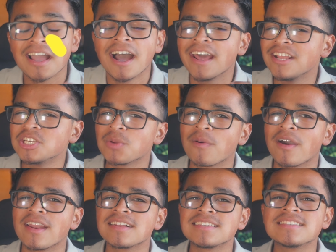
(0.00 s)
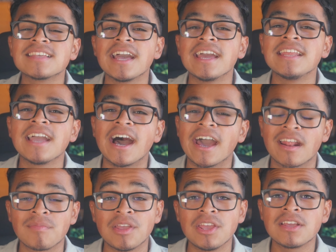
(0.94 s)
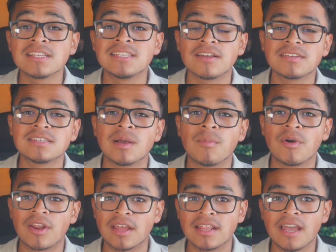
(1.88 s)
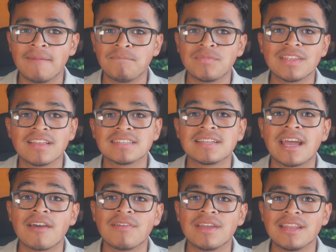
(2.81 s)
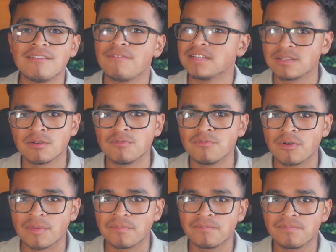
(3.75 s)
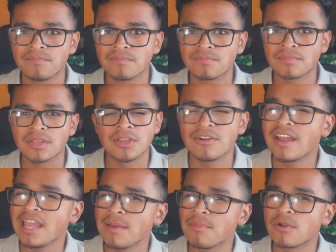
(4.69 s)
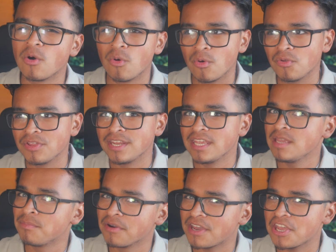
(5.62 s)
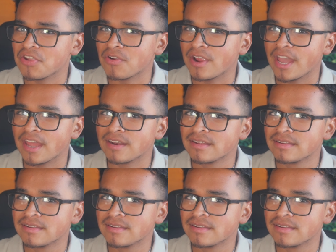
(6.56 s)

A digital product is any item that you can sell to someone online that doesn't have any physical form. You're not able to hold an ebook in your hand.